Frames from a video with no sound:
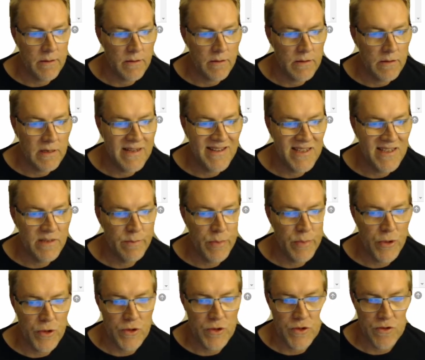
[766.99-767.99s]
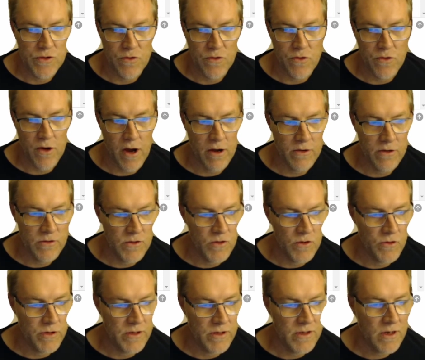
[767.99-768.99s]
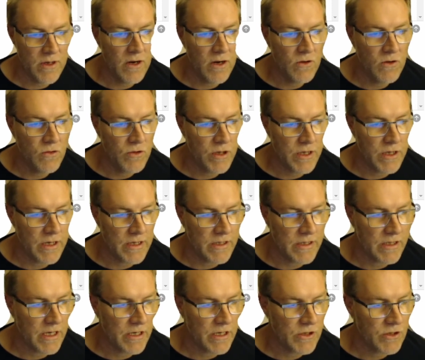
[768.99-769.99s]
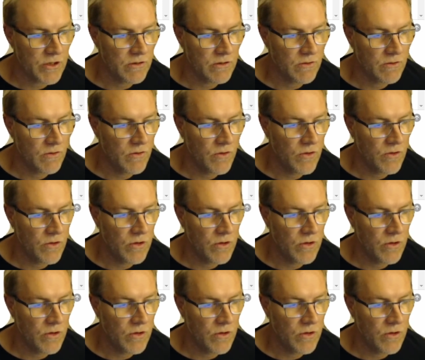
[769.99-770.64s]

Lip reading: dispersed throughout your entire organization through